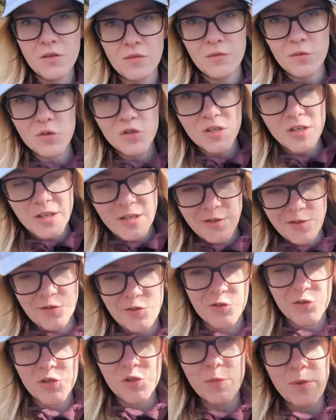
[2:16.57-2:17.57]
unfortunately, you
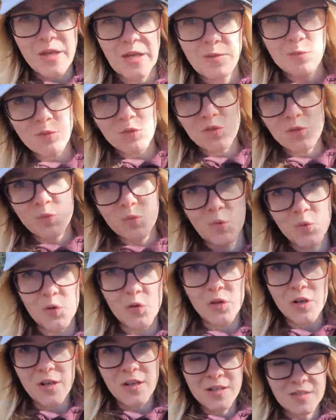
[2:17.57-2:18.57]
used to be able to
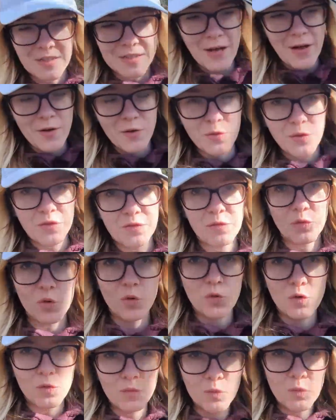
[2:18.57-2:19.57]
walk down the
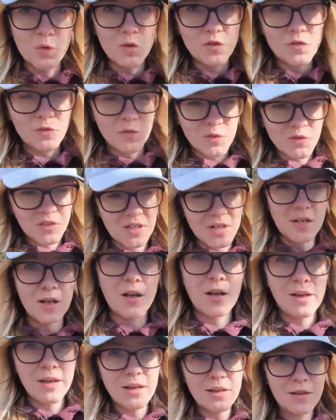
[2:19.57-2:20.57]
4 waterfalls in a
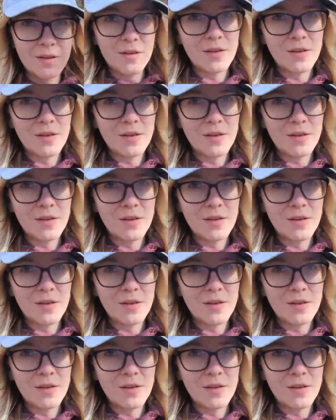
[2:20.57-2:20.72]
line,